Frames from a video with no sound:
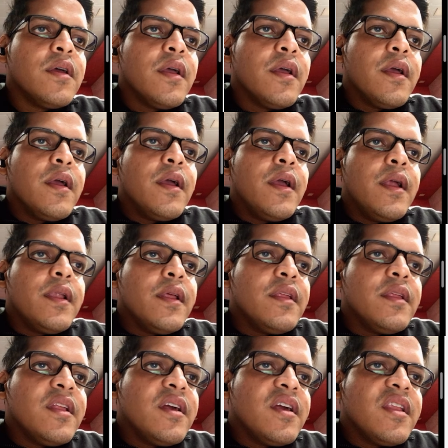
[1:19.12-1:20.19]
It is
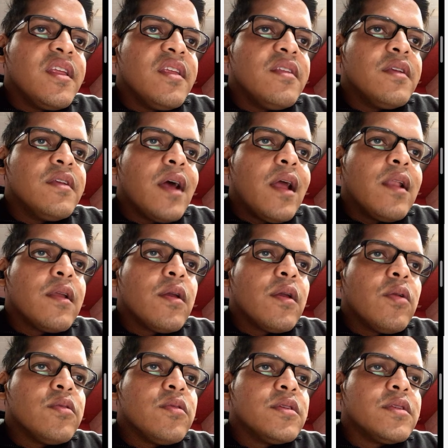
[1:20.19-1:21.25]
increased in
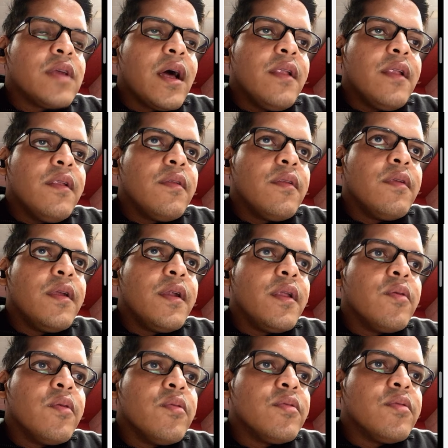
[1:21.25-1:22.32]
alkalosis and
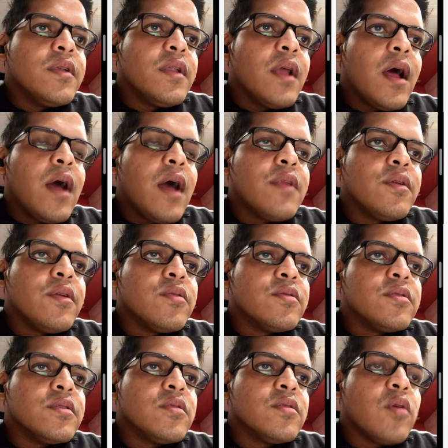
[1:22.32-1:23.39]
reduced in acidosis.
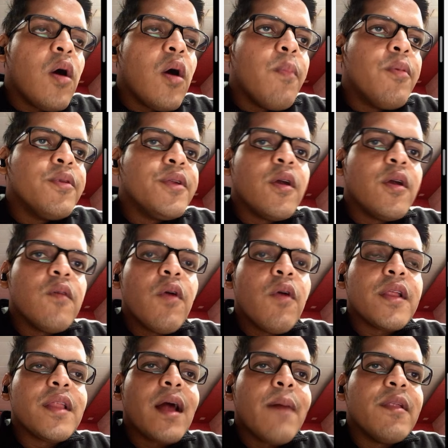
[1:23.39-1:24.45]
Opposite of what is
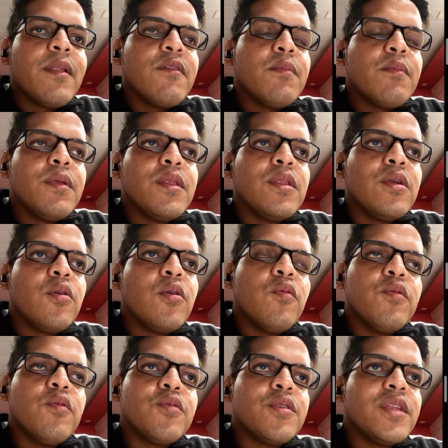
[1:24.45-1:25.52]
happening with PCO2, which was
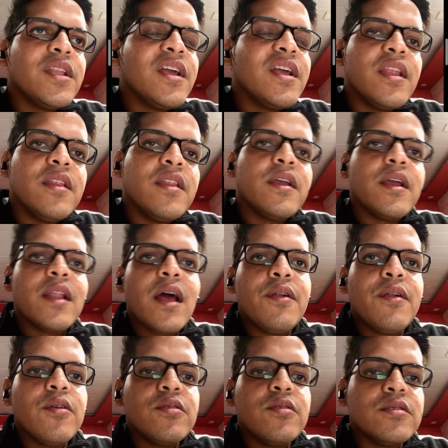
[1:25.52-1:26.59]
increasing in
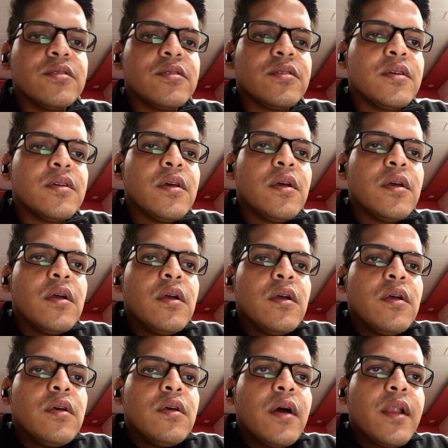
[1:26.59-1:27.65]
acidosis.
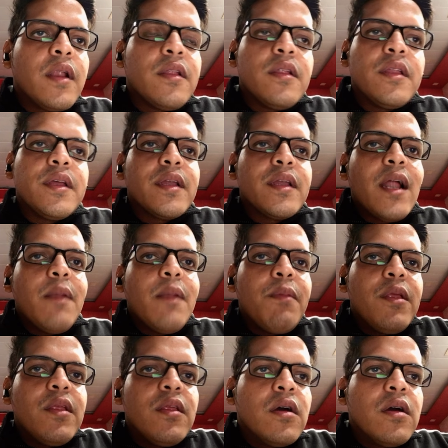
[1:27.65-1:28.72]
Another thing is that
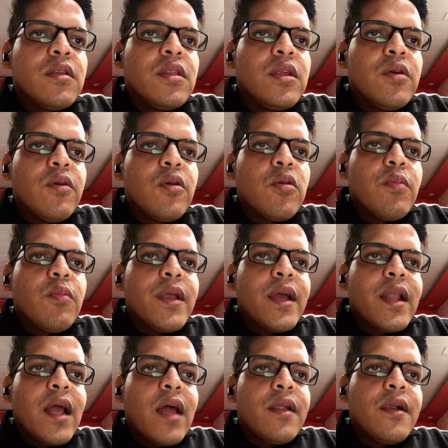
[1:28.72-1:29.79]
CO2 being an
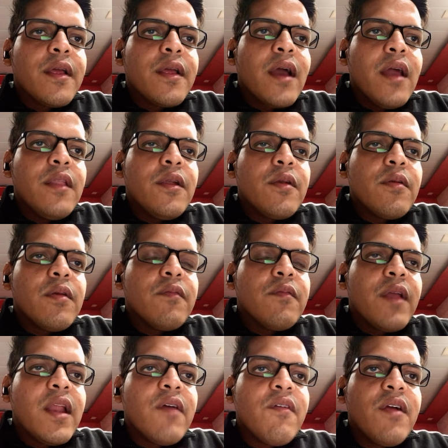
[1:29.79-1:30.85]
acidic gas, whenever
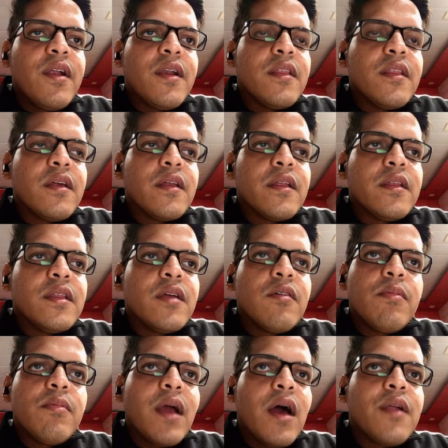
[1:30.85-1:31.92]
it is increased, there will be
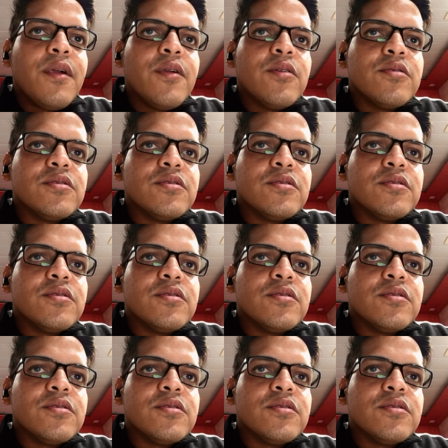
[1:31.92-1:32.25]
acidosis.